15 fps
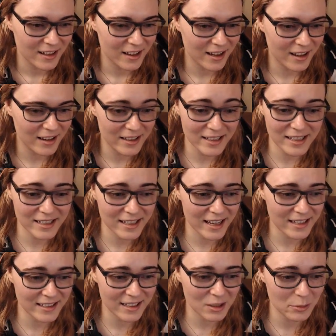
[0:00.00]
in this
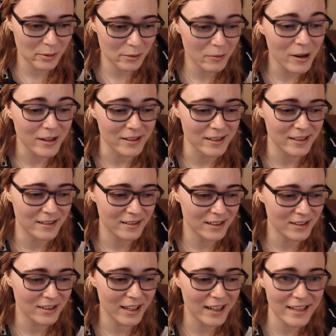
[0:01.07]
case, that's what it was.
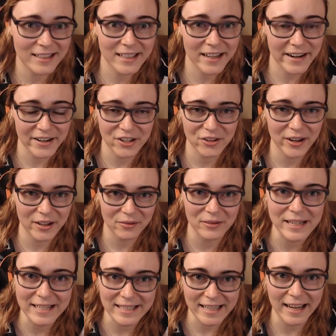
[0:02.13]
Because like I said, I tried
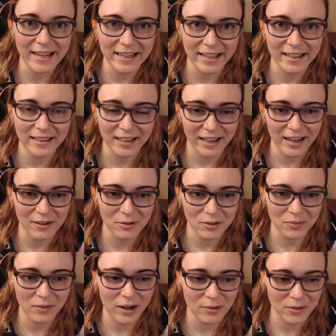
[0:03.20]
resetting it. Like, I
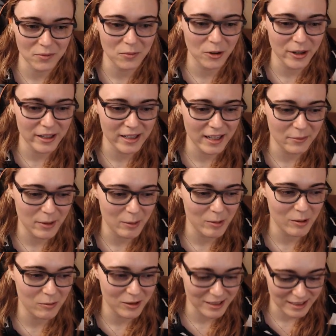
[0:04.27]
was worried that
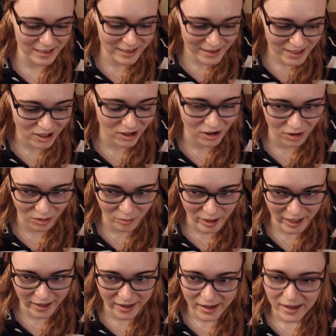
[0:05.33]
maybe it wasn't in there all the
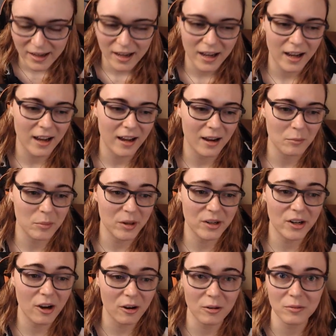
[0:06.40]
way. But
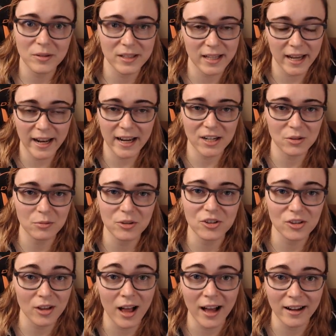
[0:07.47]
no, it was that actual
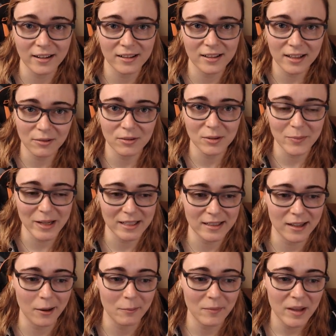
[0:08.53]
slot that was
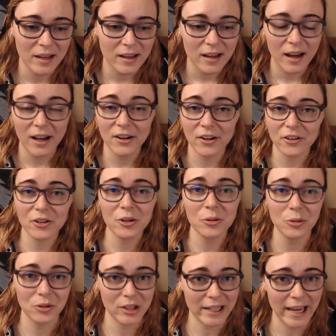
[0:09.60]
messed up. Another
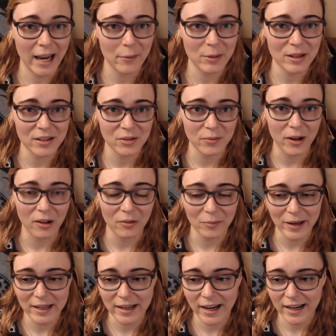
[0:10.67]
cool thing happened as well.
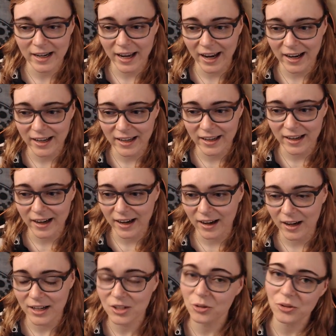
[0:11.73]
My 980,
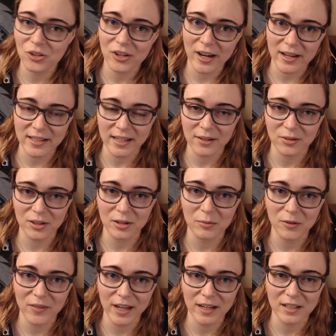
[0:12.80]
I told you guys that I was going to
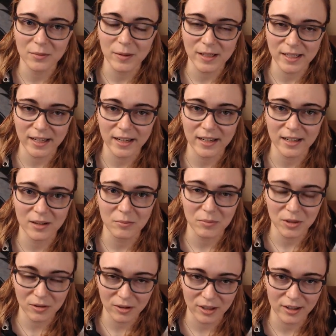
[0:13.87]
move that into my second
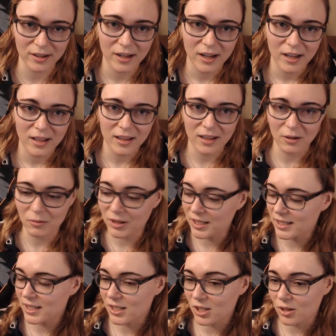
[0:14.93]
computer, the one
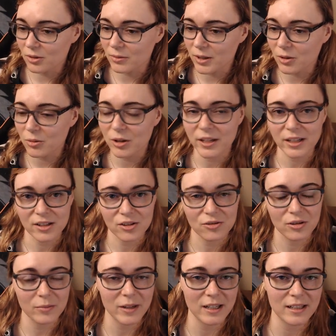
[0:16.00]
that does all the recording and
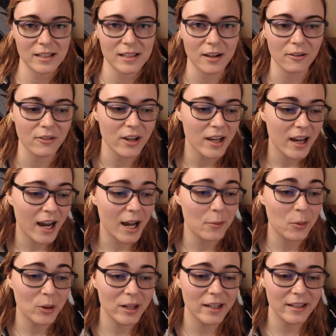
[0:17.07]
streaming and stuff. I
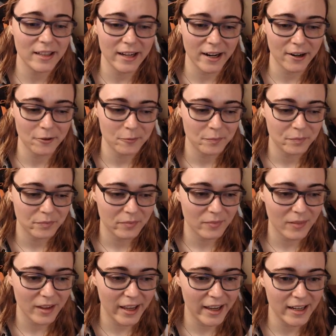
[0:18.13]
put it in there,
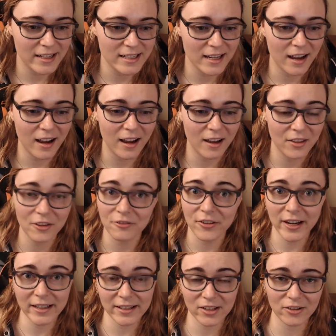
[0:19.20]
and the
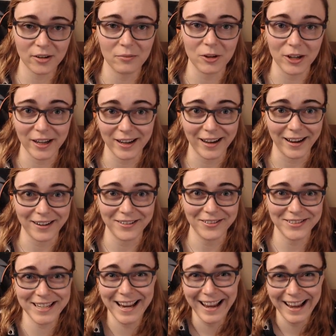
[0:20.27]
fan started working again.